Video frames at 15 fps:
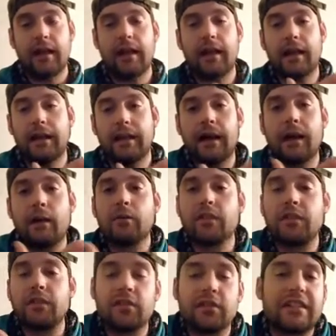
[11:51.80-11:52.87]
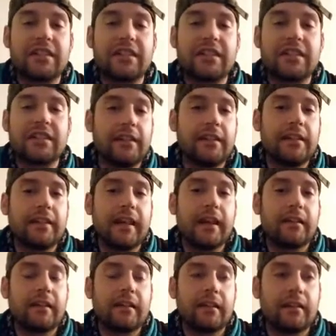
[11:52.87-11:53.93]
and I would literally see
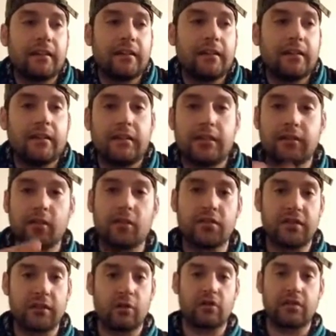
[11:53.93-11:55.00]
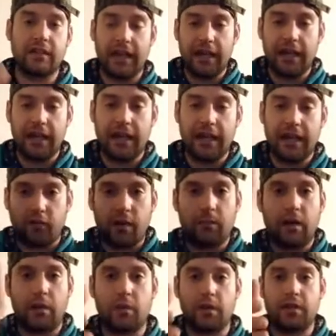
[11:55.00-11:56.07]
that there's an angel in front of
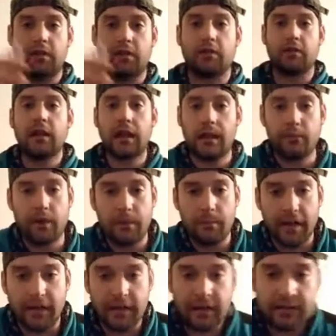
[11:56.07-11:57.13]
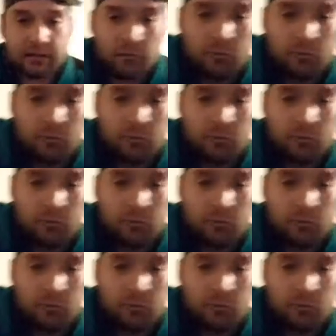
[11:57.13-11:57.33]
my window. I'll be right back, guys.